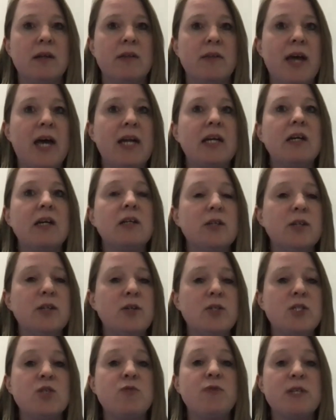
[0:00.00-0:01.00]
That
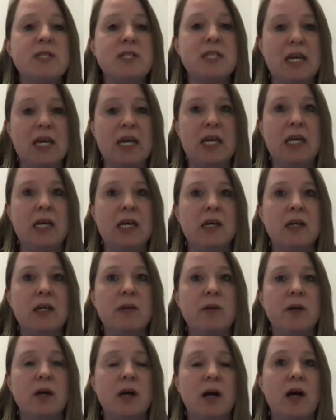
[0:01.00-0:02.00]
includes fatigue,
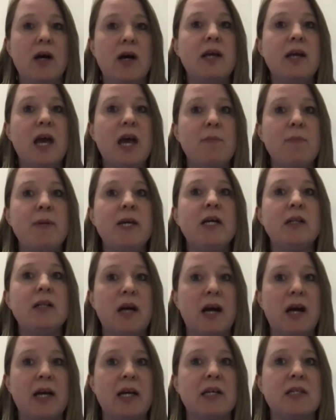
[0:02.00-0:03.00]
unhappy
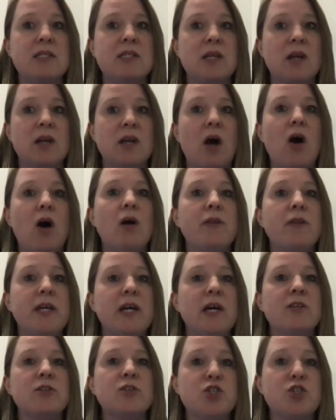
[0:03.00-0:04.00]
clients, and all
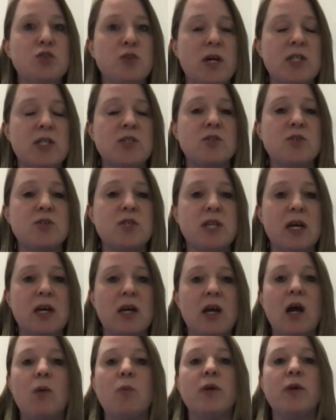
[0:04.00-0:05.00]
the other stressors that
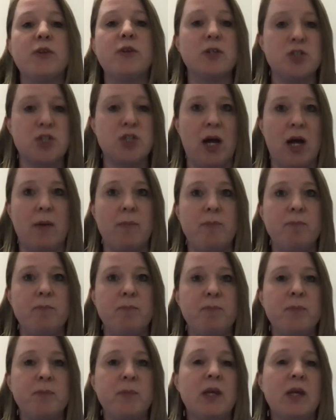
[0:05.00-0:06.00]
come with our job.
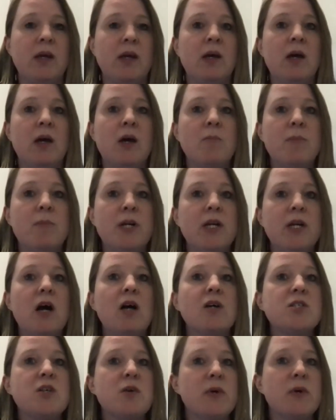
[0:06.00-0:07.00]
But it
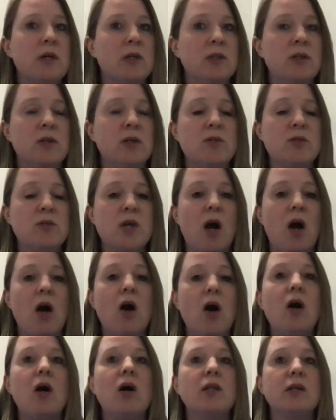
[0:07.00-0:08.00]
also includes
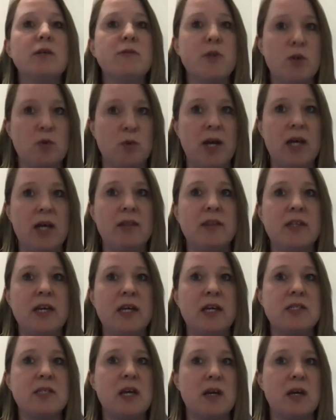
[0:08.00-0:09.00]
all of the great
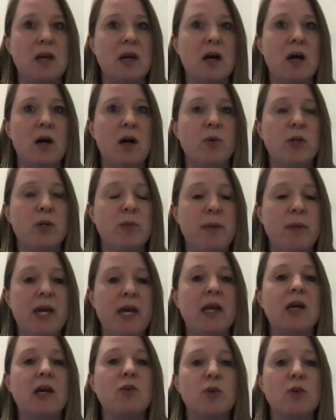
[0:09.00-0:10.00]
things that come with
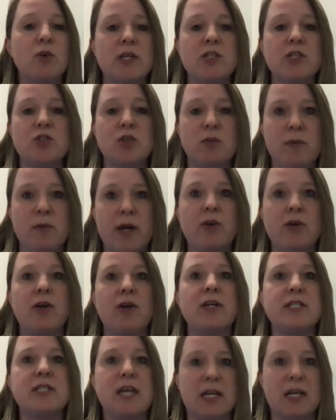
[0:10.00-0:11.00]
being a credentialed
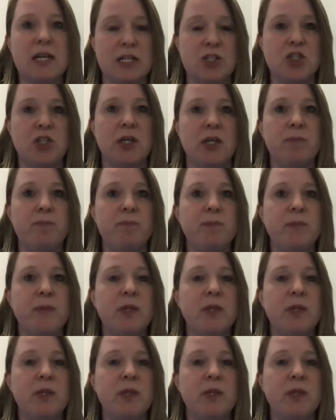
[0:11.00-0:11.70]
veterinary technician